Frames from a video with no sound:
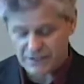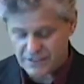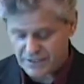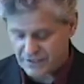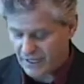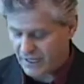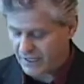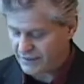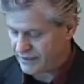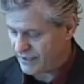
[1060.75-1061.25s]

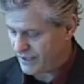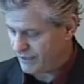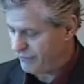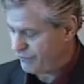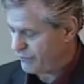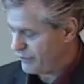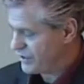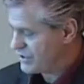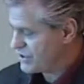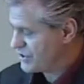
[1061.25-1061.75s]
start their
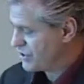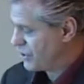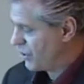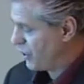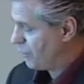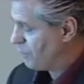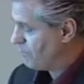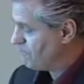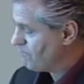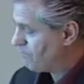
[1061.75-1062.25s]
first
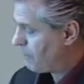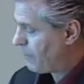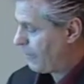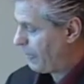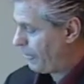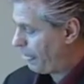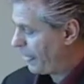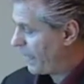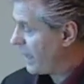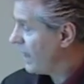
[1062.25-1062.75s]
job.
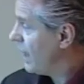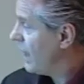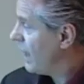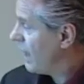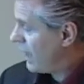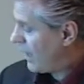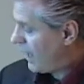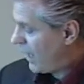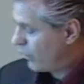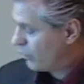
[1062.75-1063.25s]

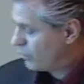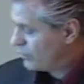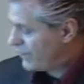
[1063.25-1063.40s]
I will